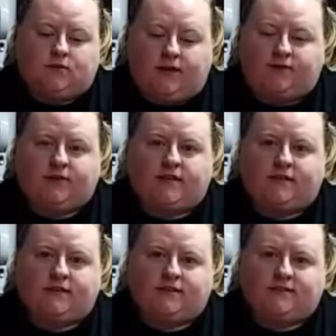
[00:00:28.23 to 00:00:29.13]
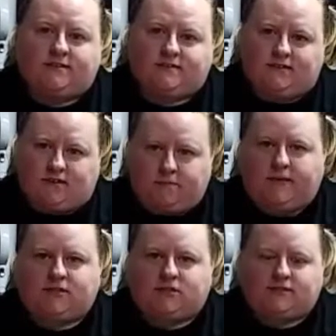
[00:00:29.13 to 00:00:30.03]
crafting on a
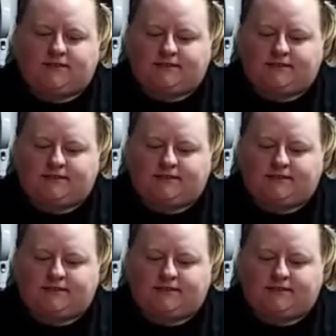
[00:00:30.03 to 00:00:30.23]
budget.